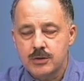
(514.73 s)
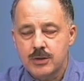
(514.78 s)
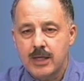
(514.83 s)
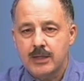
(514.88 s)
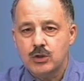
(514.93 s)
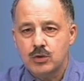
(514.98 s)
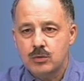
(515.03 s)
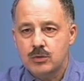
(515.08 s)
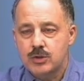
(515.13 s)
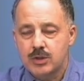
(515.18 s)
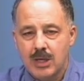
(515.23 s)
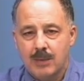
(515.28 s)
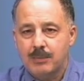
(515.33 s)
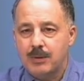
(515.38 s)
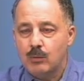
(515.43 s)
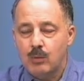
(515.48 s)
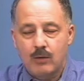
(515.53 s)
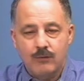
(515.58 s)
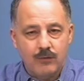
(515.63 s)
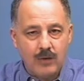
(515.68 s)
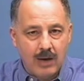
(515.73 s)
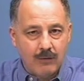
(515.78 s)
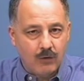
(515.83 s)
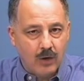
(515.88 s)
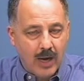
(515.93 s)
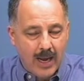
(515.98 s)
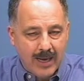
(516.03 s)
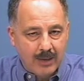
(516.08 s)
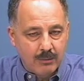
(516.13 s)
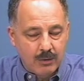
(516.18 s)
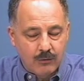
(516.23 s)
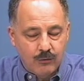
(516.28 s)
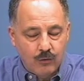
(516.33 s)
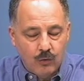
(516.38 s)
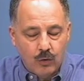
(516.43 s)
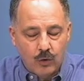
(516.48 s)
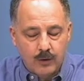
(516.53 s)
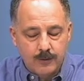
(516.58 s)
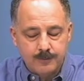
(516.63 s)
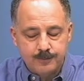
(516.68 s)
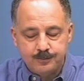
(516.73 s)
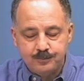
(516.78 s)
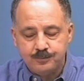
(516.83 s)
That's something we've never had before.